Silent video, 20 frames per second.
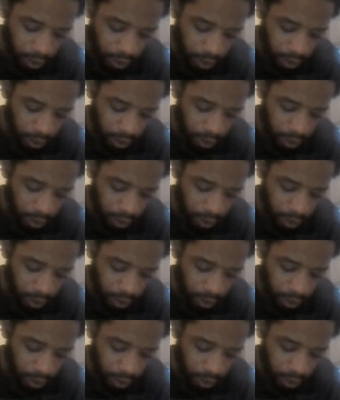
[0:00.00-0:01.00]

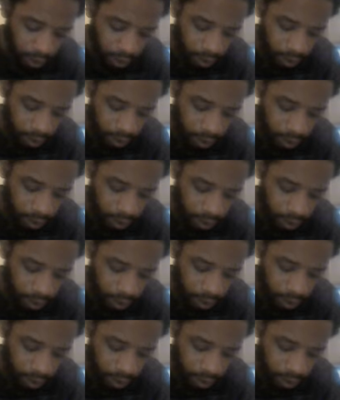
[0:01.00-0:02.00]

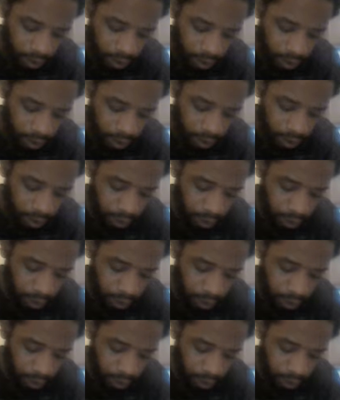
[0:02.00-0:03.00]

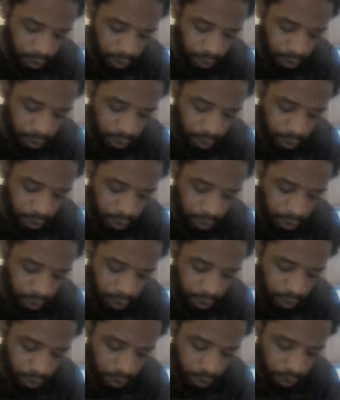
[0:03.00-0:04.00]

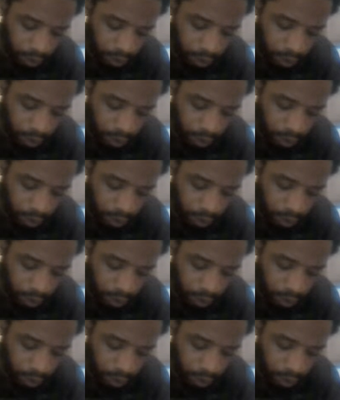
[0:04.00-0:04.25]
(no one is talking)